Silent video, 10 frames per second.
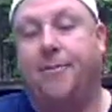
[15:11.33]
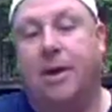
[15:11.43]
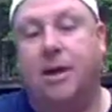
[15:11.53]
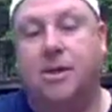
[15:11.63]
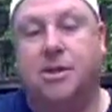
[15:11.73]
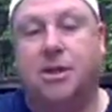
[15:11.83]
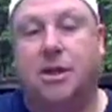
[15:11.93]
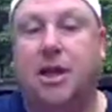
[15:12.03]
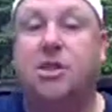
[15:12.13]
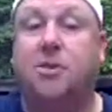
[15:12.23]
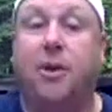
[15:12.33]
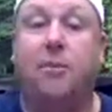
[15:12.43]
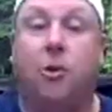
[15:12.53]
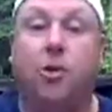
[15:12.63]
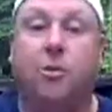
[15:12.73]
is kids to
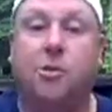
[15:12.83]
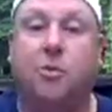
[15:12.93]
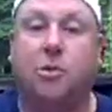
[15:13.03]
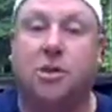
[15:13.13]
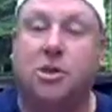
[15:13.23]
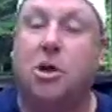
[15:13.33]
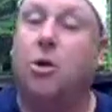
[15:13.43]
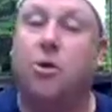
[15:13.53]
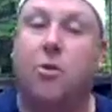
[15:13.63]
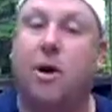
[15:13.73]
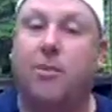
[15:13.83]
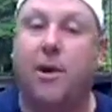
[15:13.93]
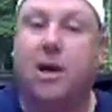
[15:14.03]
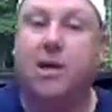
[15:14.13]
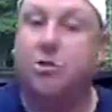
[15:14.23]
play multiple sports. It's hard to run a
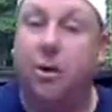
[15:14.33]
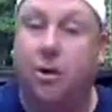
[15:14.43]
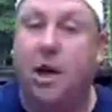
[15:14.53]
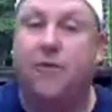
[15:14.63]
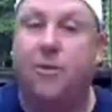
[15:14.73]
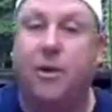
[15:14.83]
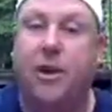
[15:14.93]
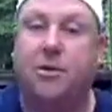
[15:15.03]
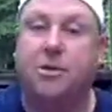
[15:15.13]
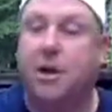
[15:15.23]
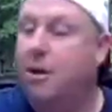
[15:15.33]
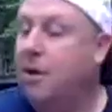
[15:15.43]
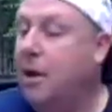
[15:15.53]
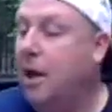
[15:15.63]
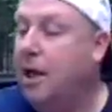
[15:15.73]
practice when you don't have your players there.
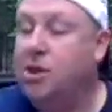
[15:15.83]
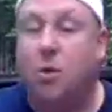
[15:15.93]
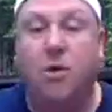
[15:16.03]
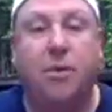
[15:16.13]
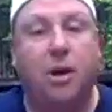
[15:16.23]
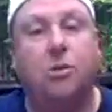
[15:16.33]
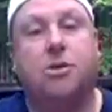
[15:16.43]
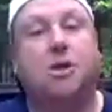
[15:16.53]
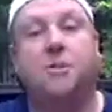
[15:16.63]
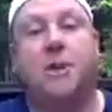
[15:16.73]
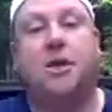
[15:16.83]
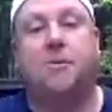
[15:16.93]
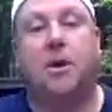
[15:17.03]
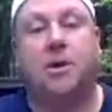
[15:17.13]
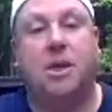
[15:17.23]
And so we've been coaching this
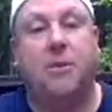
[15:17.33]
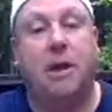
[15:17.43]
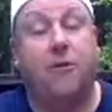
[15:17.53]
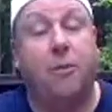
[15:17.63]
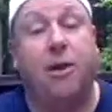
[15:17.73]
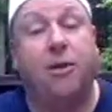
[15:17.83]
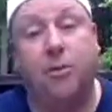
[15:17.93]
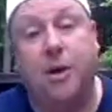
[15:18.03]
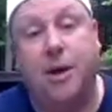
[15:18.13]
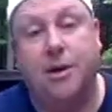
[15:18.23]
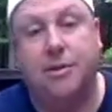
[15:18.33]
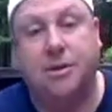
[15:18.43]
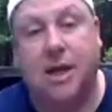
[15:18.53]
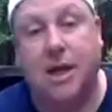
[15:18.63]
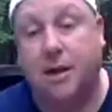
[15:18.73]
baseball team now for about 3
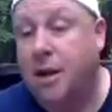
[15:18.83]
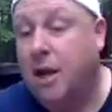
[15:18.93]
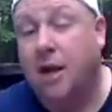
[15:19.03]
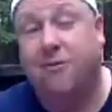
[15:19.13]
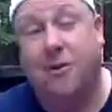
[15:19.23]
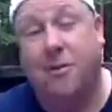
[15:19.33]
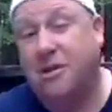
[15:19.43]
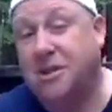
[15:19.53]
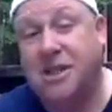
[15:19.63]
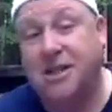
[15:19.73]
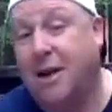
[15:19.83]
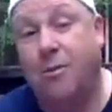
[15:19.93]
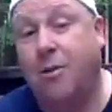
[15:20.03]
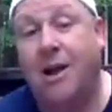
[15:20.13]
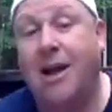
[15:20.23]
years. And in football season, I
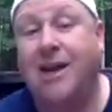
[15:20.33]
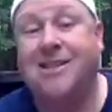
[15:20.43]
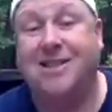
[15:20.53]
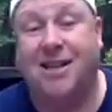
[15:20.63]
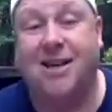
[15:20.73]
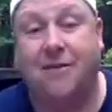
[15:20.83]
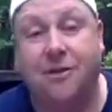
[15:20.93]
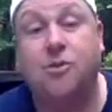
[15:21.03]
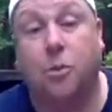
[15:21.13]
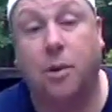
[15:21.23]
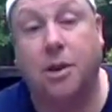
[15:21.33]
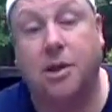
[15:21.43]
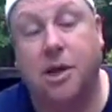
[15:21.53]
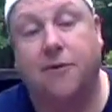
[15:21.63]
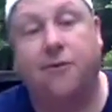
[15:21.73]
won't lie, it's tough. It's really
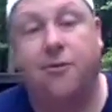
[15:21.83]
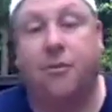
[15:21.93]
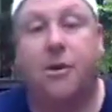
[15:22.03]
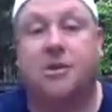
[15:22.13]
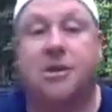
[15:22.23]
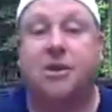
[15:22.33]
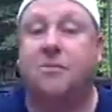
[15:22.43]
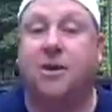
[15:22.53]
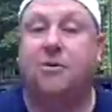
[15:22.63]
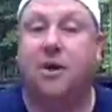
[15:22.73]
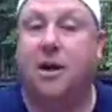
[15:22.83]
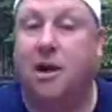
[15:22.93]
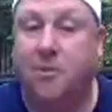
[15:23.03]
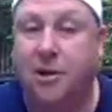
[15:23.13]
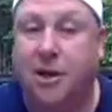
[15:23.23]
tough in football season because we've got a
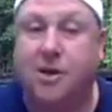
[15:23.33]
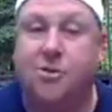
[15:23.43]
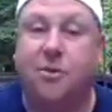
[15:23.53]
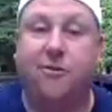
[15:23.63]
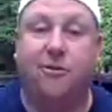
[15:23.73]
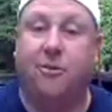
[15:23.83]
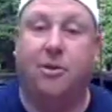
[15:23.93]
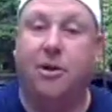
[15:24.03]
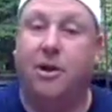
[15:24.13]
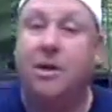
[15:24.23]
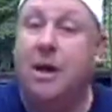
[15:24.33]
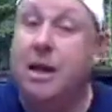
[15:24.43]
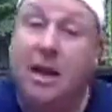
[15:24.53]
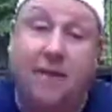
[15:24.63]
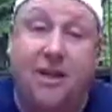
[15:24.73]
couple of kids who play football. And
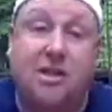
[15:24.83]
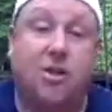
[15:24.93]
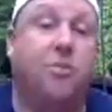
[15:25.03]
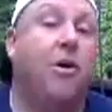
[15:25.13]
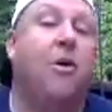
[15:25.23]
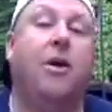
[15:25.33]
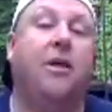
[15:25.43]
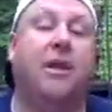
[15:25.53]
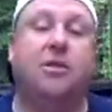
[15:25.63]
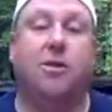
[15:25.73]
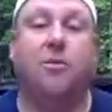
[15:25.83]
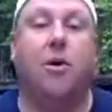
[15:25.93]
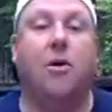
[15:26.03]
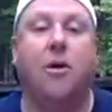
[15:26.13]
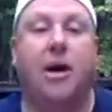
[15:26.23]
if that's their priority, that's their
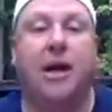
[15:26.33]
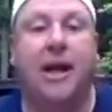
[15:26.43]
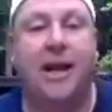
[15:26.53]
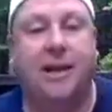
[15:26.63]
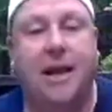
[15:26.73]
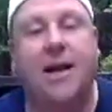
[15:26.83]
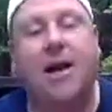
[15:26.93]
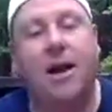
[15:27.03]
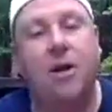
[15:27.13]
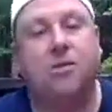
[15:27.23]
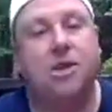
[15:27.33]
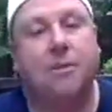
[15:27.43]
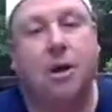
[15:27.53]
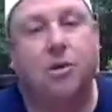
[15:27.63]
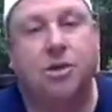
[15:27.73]
priority. And I get that. Now, I know
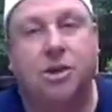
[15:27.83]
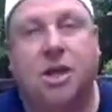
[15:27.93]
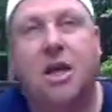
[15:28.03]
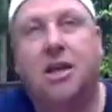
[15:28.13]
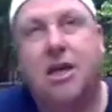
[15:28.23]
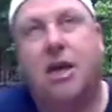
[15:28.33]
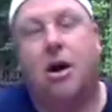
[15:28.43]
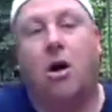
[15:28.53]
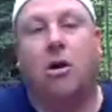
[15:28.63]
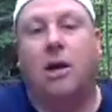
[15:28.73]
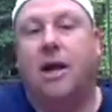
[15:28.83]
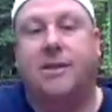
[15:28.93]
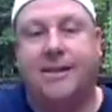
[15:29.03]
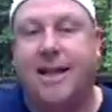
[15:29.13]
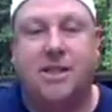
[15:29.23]
some coaches take a
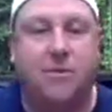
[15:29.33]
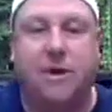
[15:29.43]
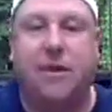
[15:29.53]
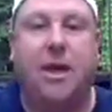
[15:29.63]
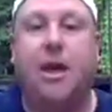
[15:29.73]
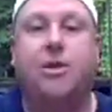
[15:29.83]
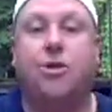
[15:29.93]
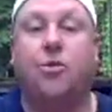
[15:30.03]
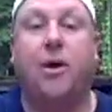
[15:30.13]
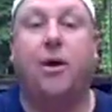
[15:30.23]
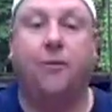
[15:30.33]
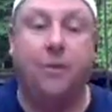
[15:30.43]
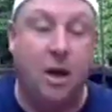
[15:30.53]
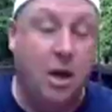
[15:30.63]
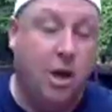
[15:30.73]
hardline stance that by the age of 12,
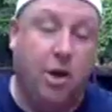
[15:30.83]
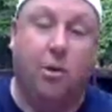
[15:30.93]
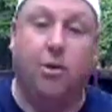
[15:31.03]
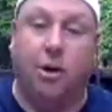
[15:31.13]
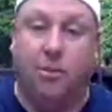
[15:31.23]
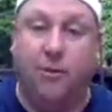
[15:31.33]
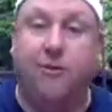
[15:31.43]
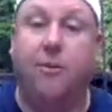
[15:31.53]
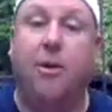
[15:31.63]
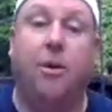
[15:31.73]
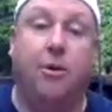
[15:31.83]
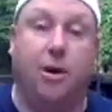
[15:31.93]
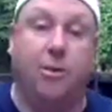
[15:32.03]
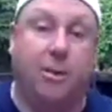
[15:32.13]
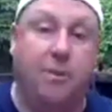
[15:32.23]
you're either going to play football, you're
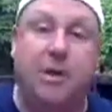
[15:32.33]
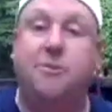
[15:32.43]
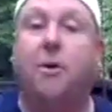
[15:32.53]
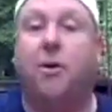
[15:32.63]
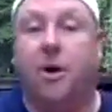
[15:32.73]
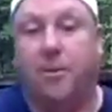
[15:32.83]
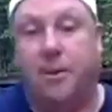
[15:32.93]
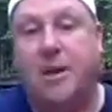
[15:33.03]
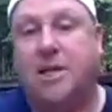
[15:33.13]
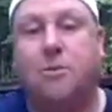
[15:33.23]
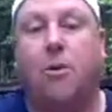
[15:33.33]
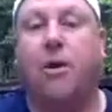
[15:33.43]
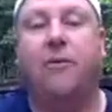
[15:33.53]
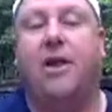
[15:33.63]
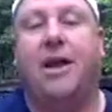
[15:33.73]
going to play baseball, you're going to play basketball,
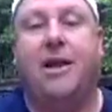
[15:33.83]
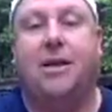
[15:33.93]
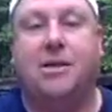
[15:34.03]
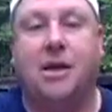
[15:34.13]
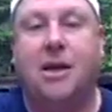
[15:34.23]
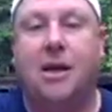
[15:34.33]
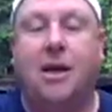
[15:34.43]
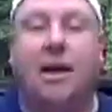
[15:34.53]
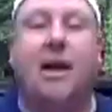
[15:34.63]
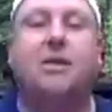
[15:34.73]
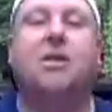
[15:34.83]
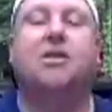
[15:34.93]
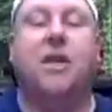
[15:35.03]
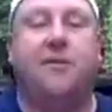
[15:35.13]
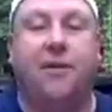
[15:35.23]
whatever that is. Guys,
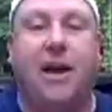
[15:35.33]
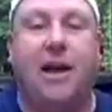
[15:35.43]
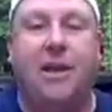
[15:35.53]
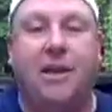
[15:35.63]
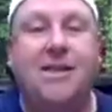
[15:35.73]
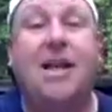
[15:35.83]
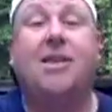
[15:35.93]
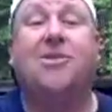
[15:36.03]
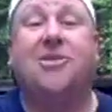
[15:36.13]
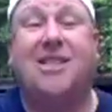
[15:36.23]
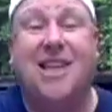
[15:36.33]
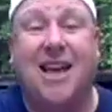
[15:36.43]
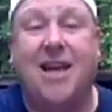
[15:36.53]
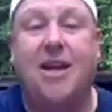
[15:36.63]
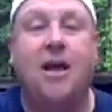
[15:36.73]
let's not forget, these guys are
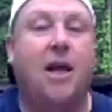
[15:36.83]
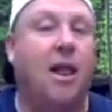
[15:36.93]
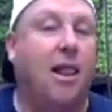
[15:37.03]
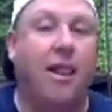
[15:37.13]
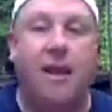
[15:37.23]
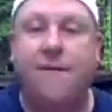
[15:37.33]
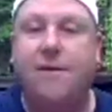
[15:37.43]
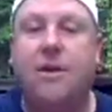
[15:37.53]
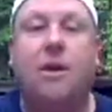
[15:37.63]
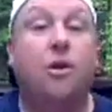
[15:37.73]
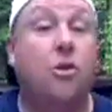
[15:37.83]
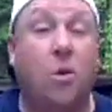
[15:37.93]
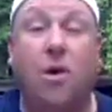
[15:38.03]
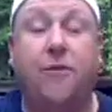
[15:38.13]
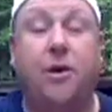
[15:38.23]
10, 11,
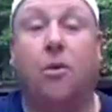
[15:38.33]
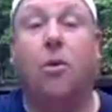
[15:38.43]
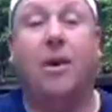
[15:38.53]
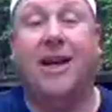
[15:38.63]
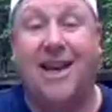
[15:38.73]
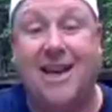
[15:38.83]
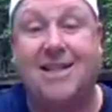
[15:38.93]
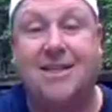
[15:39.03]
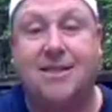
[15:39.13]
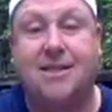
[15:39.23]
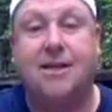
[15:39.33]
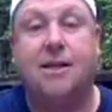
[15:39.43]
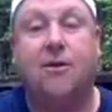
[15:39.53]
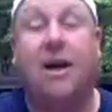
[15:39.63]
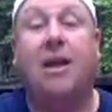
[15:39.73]
12-year-old kids,
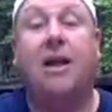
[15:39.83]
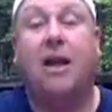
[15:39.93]
right?